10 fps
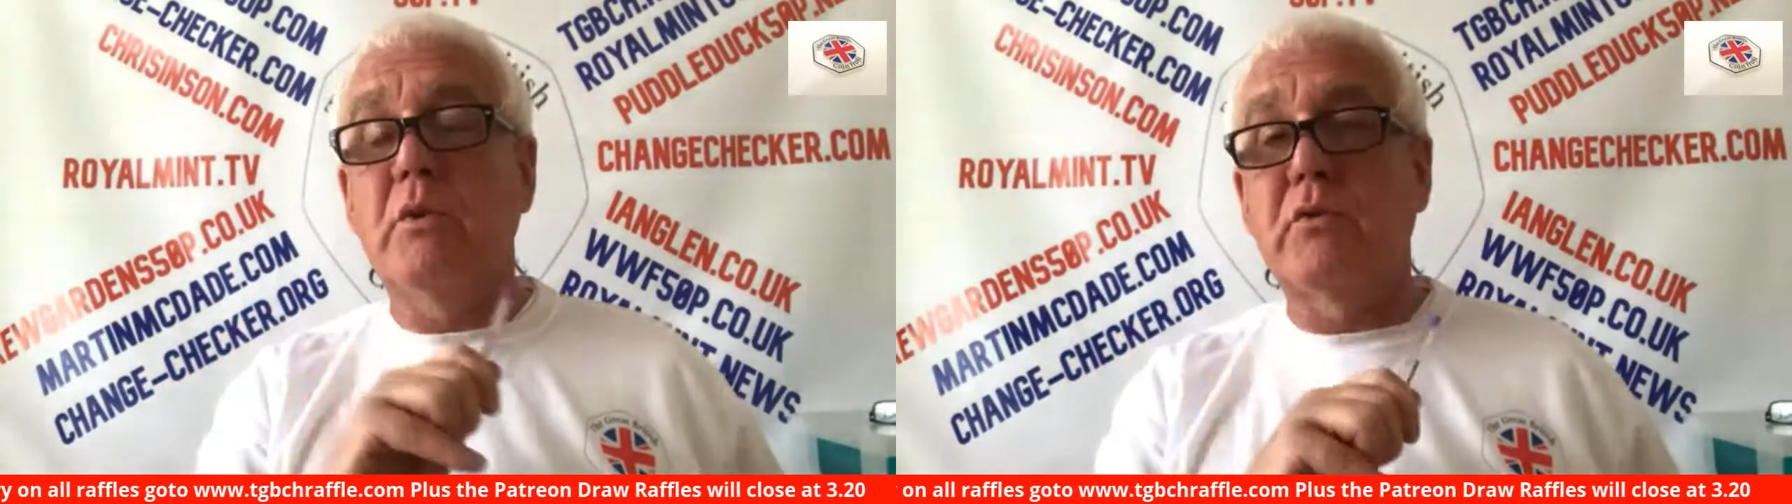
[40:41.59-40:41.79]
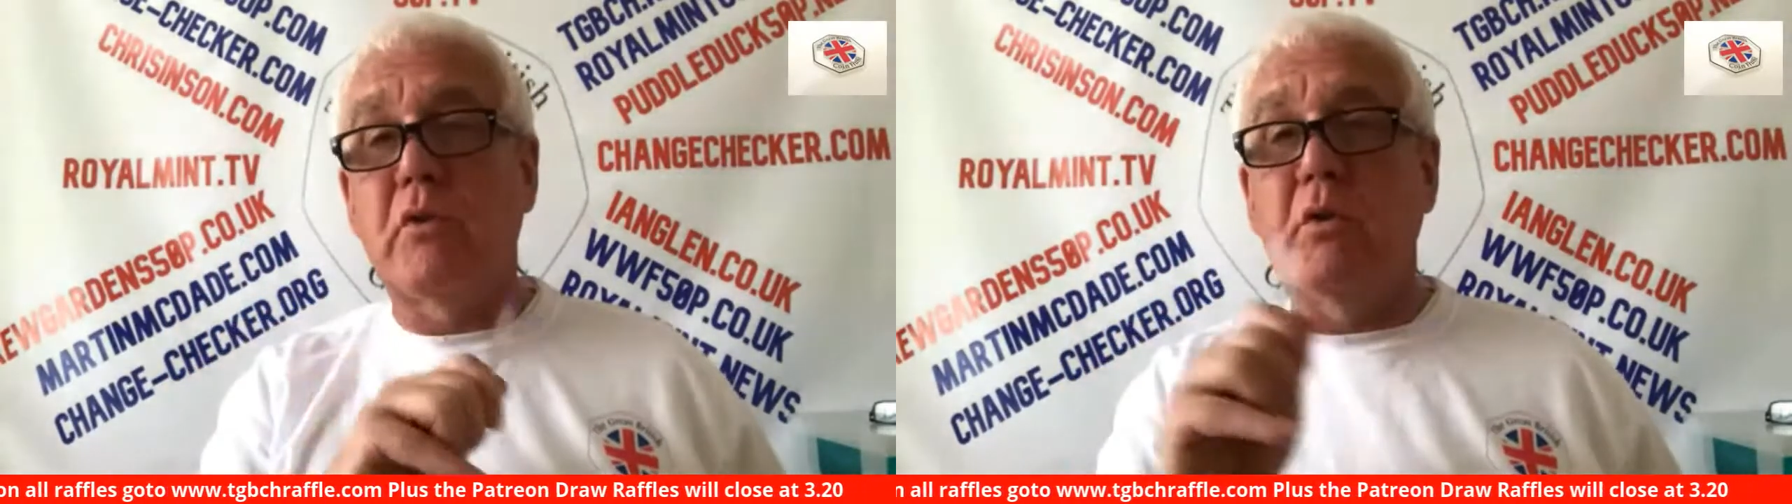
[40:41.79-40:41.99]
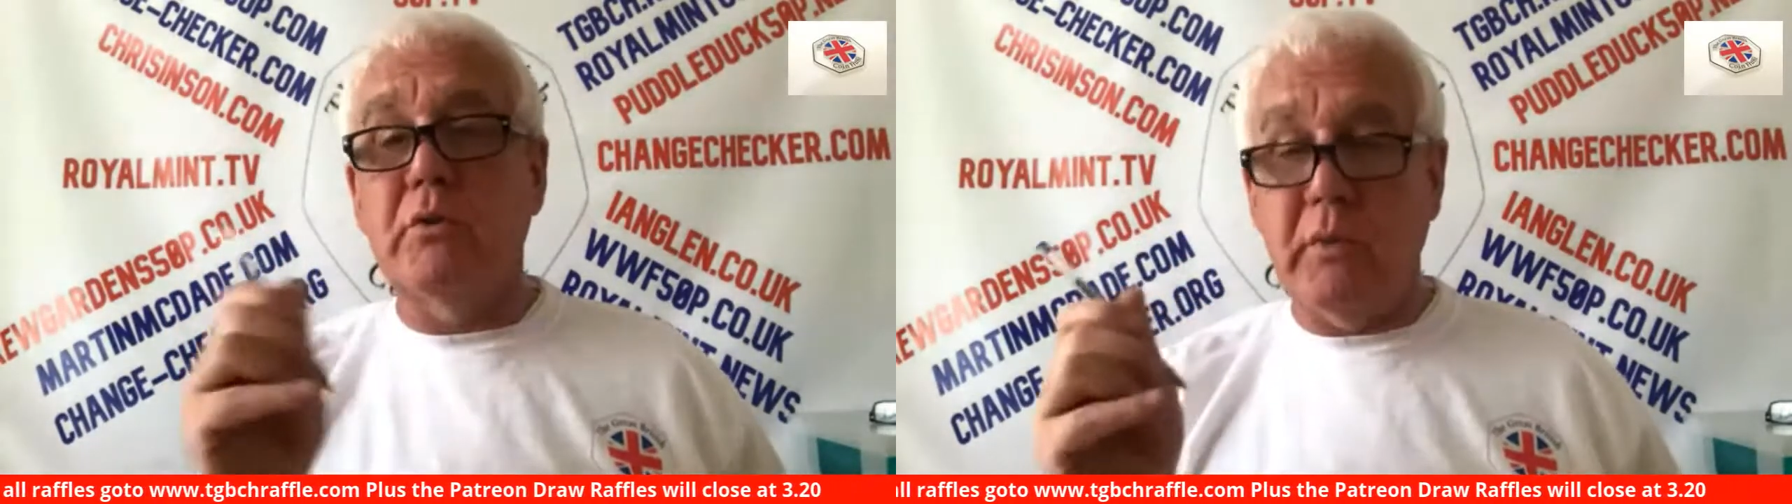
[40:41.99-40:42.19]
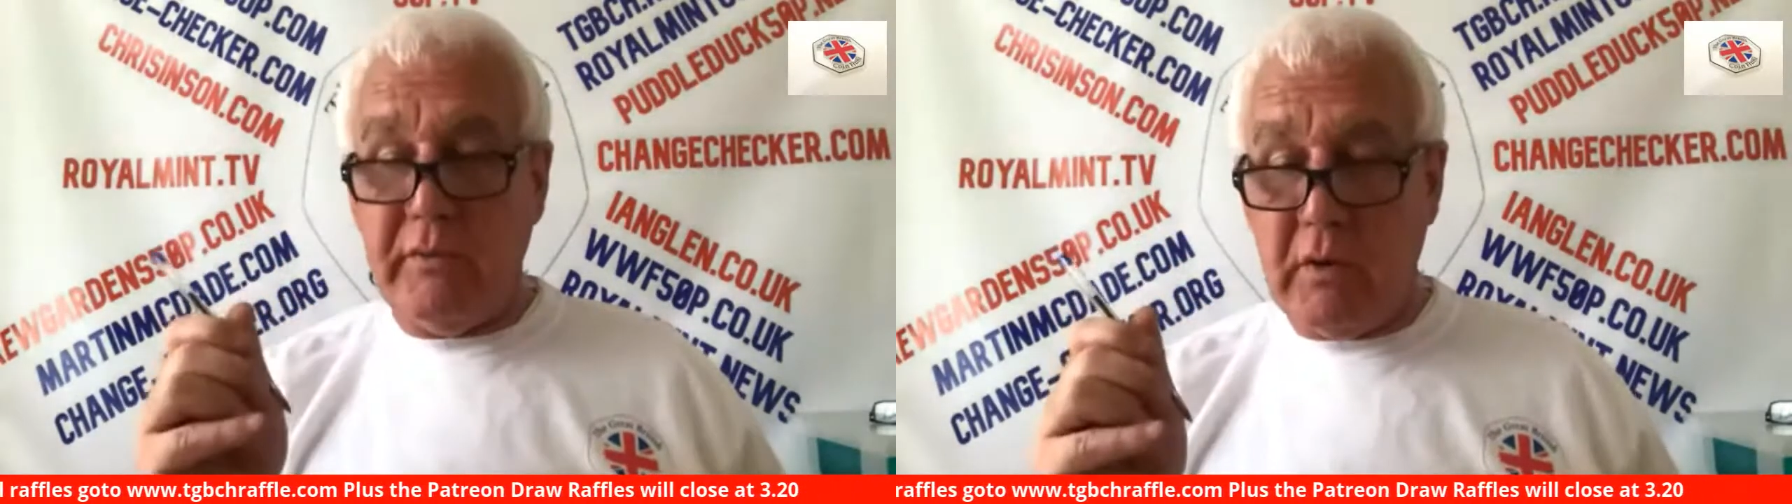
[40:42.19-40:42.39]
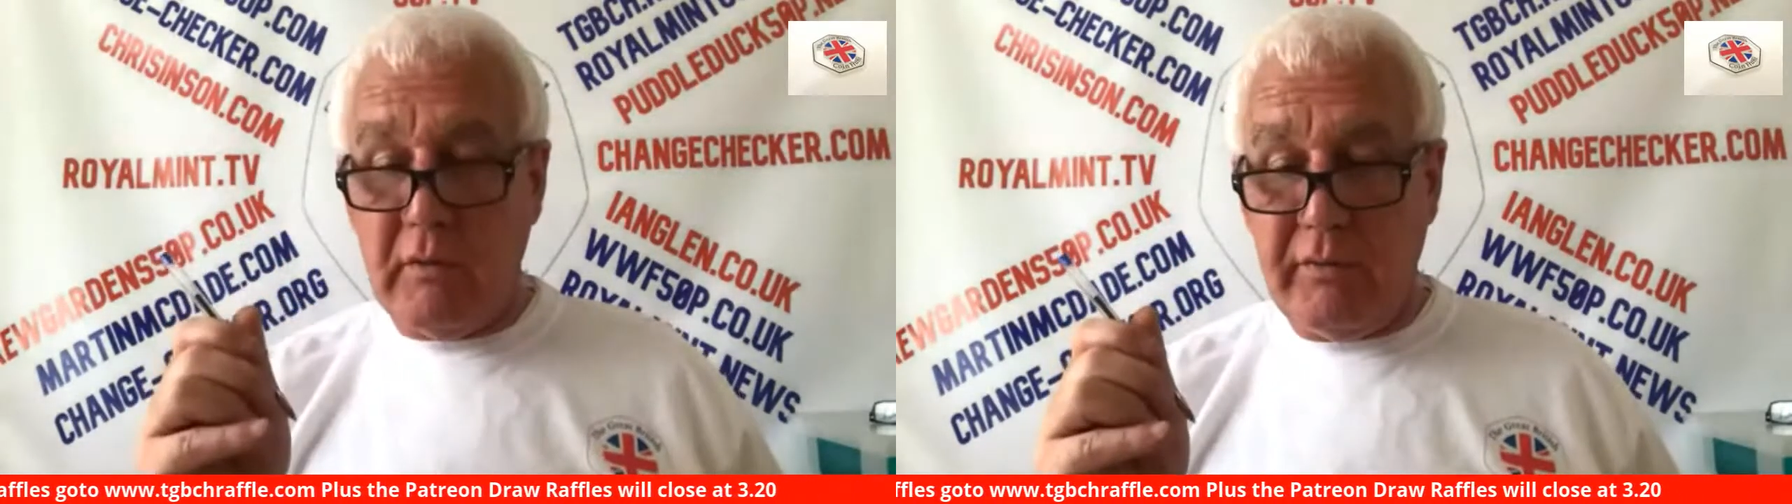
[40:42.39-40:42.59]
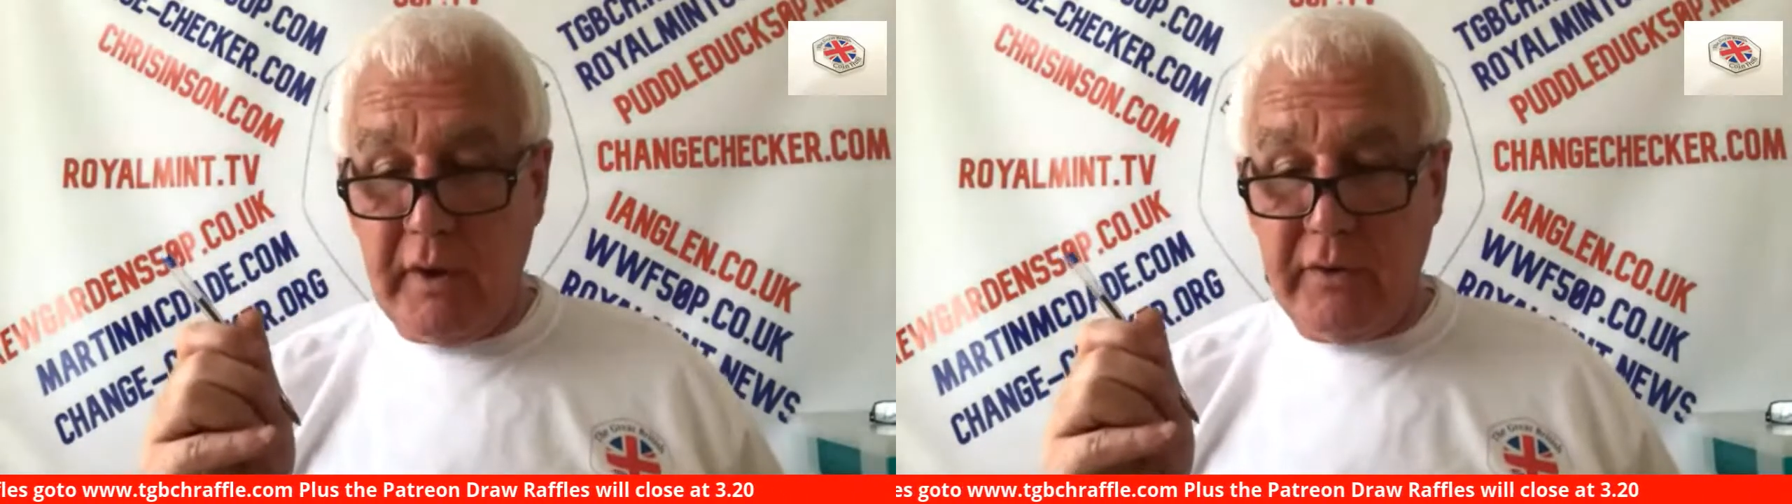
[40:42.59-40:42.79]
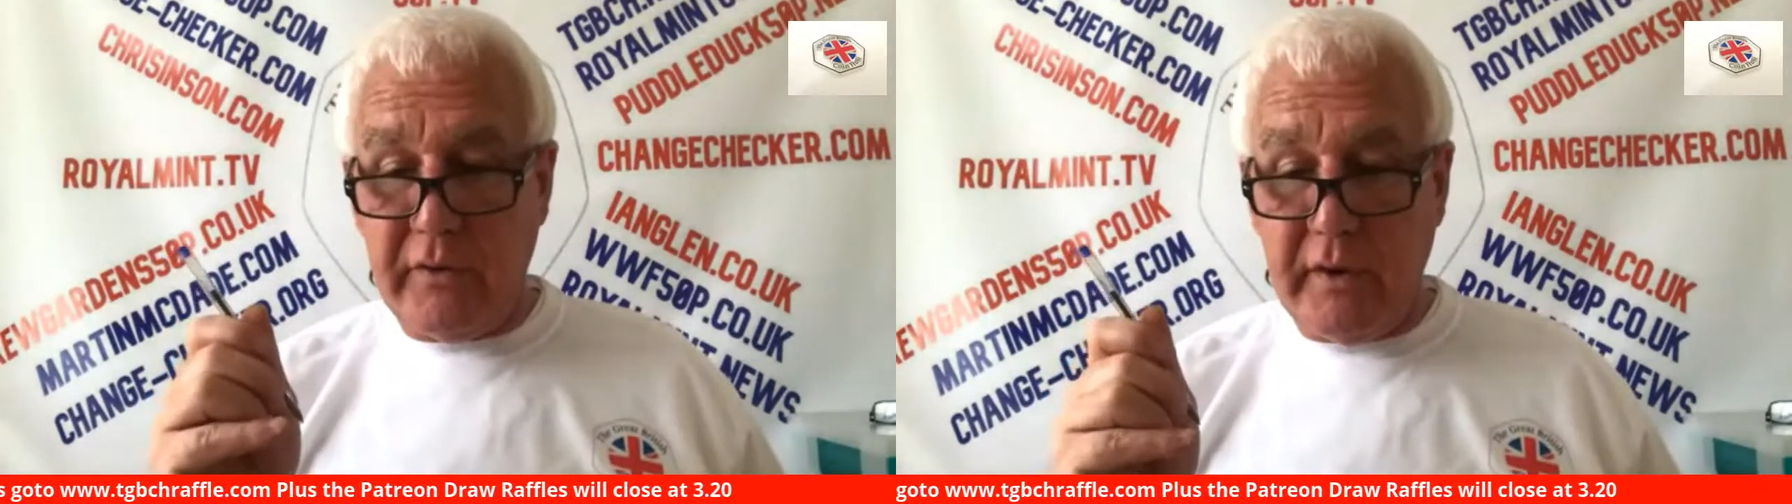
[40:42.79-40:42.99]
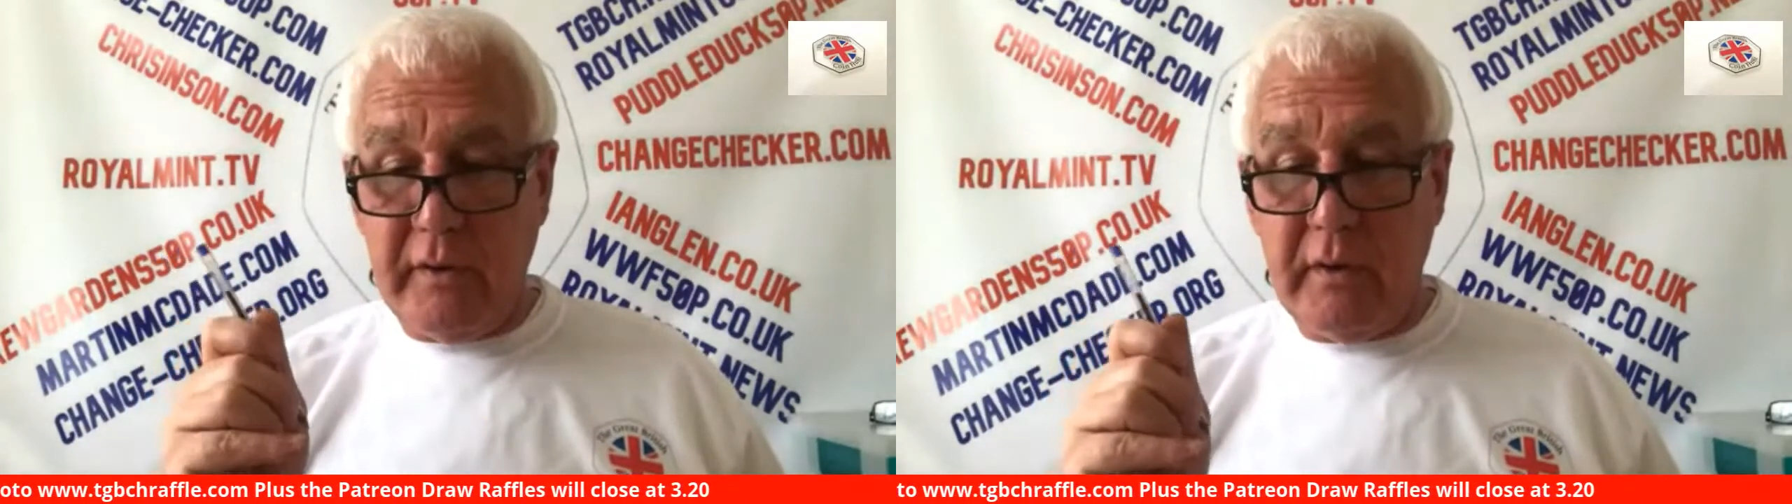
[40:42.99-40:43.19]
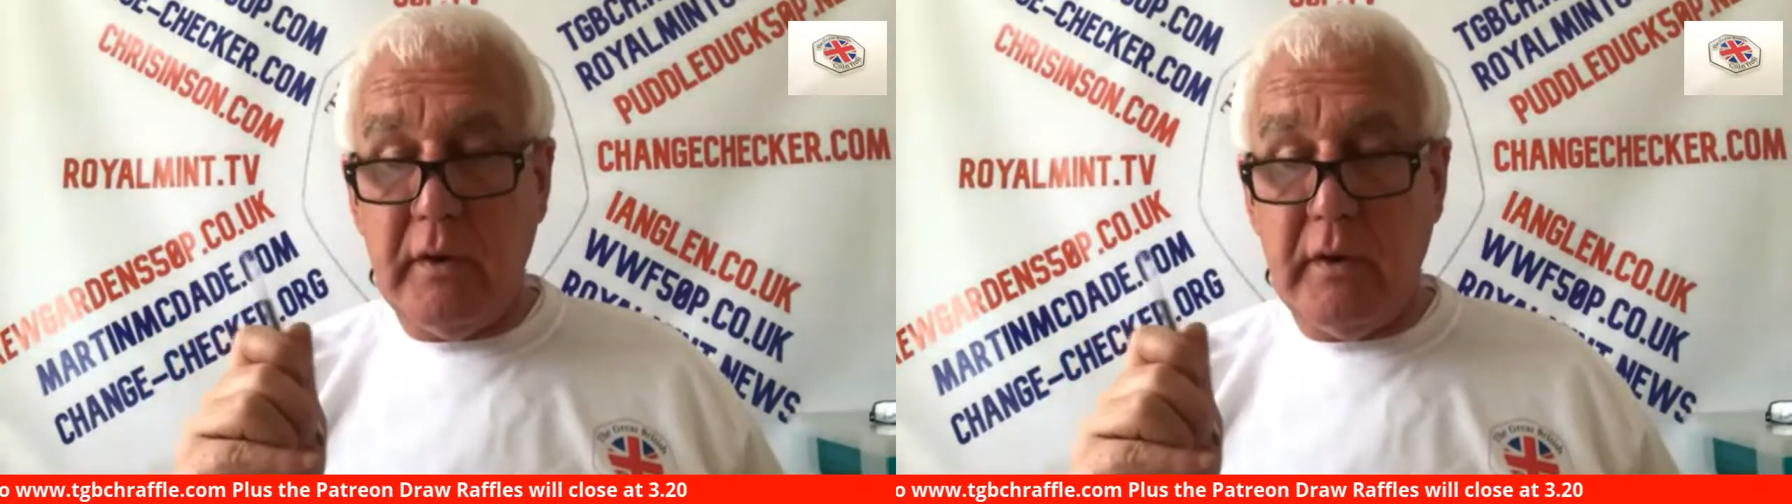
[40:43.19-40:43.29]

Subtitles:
draws we've got finishing.